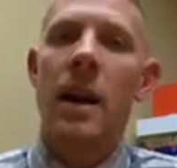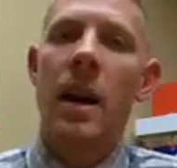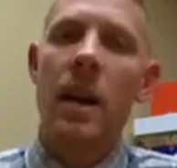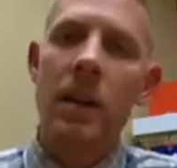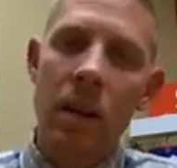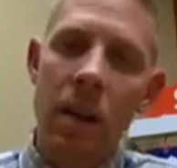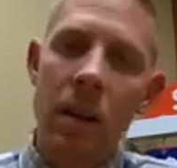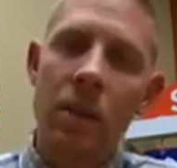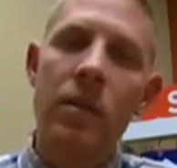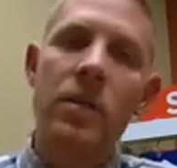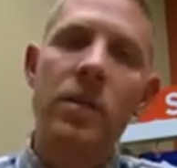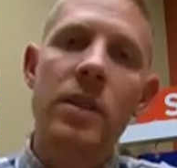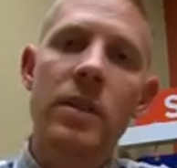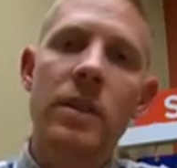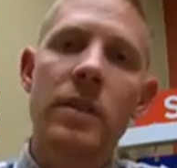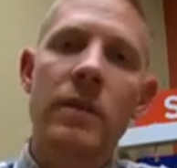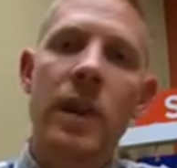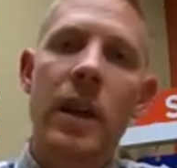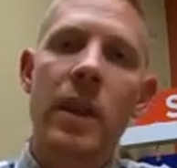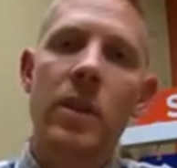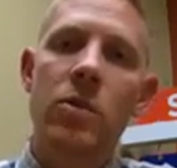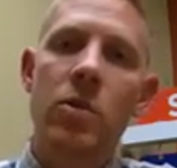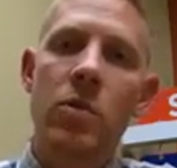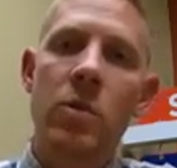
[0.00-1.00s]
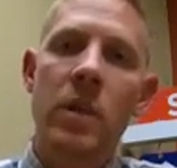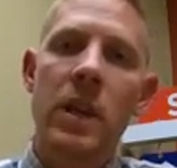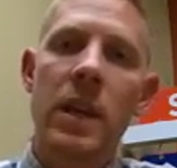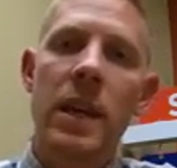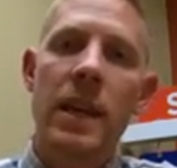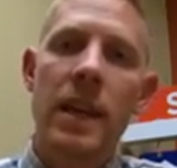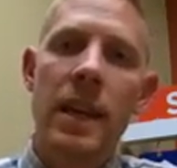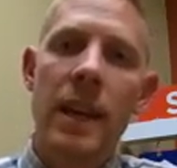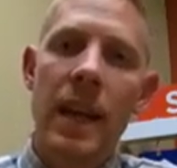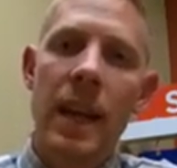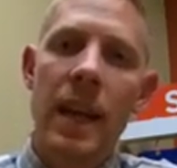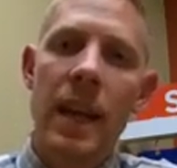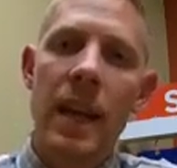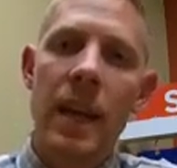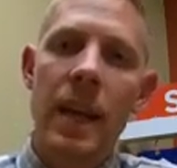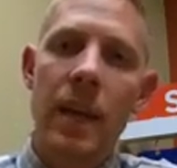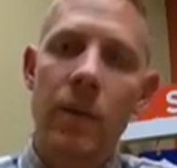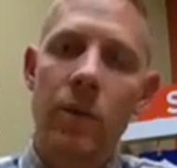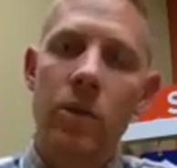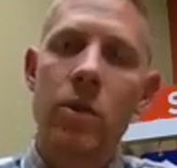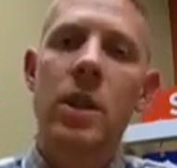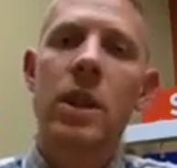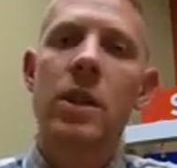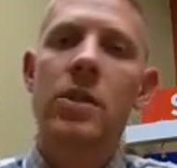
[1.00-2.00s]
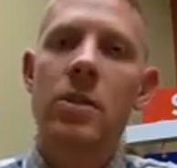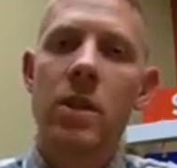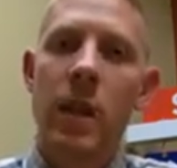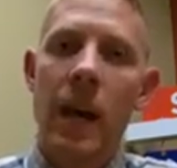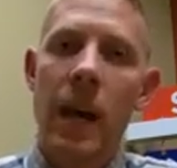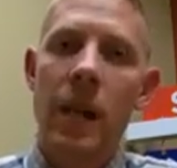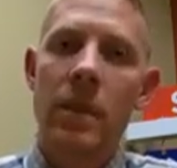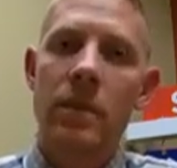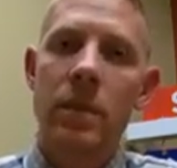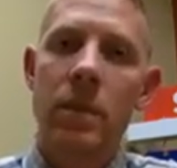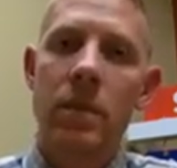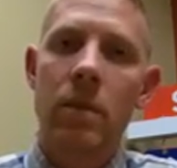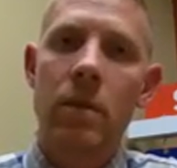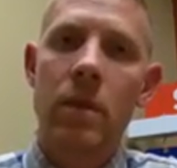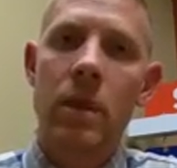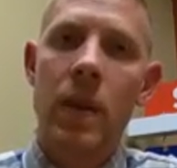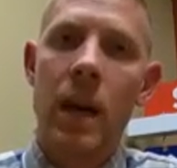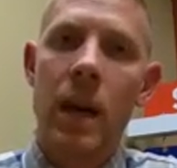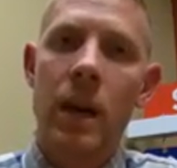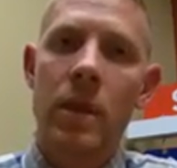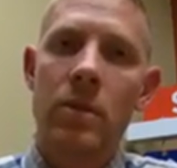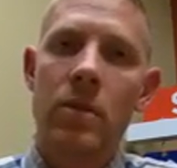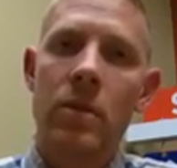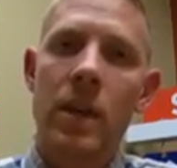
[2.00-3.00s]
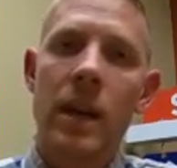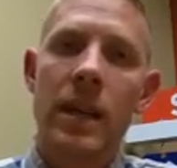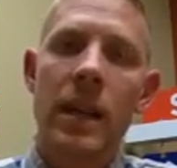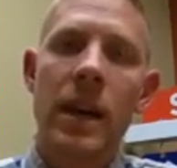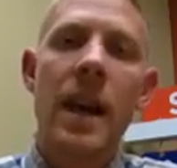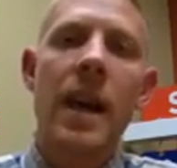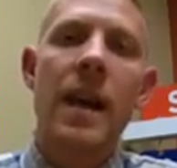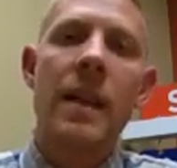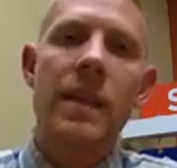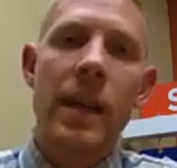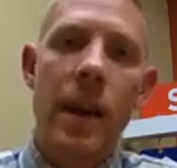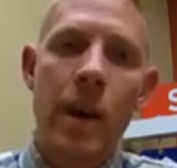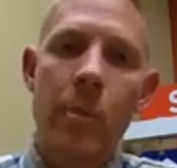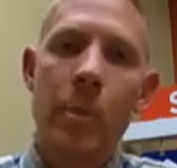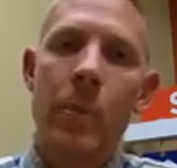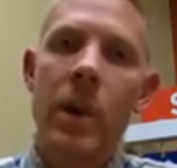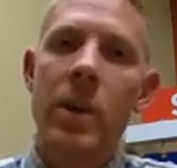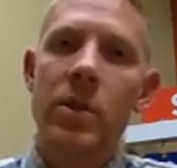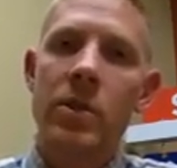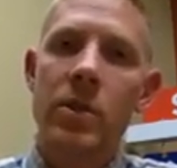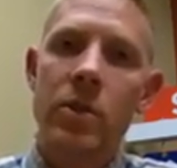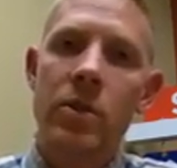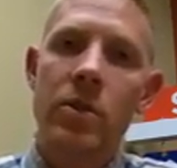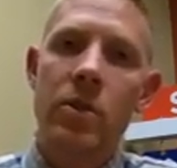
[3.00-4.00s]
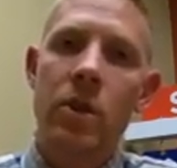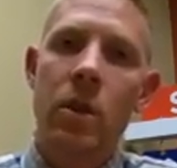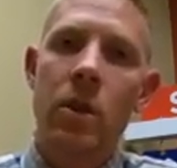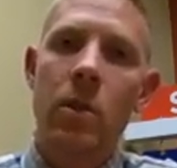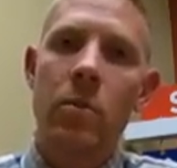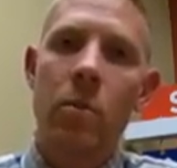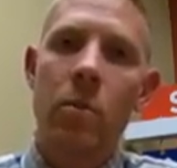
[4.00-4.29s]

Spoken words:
Another disadvantage would be if you get your house under contract, that purchaser